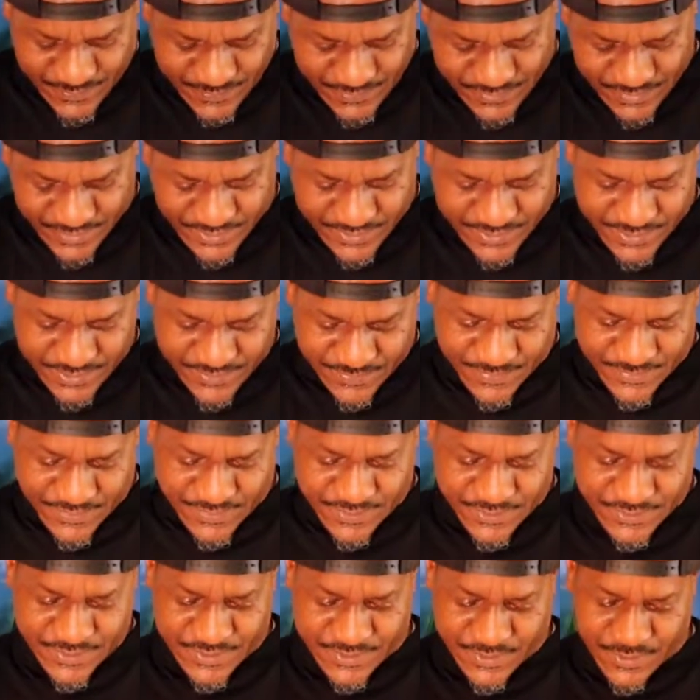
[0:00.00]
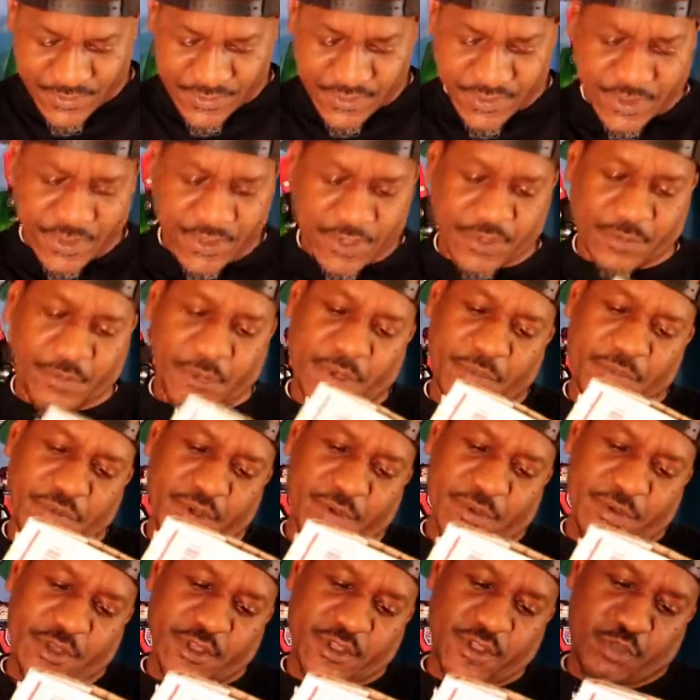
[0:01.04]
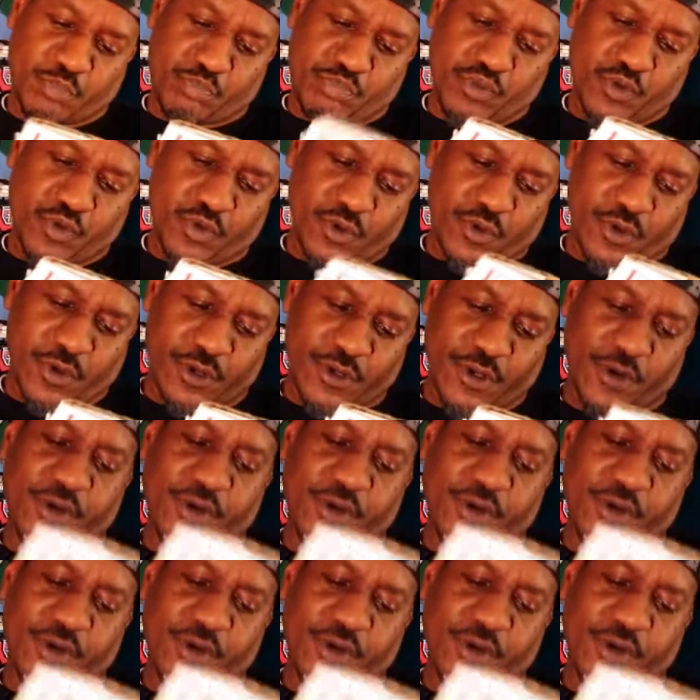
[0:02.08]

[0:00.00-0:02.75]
Got something else here. Okay, I might be able to get the pull on.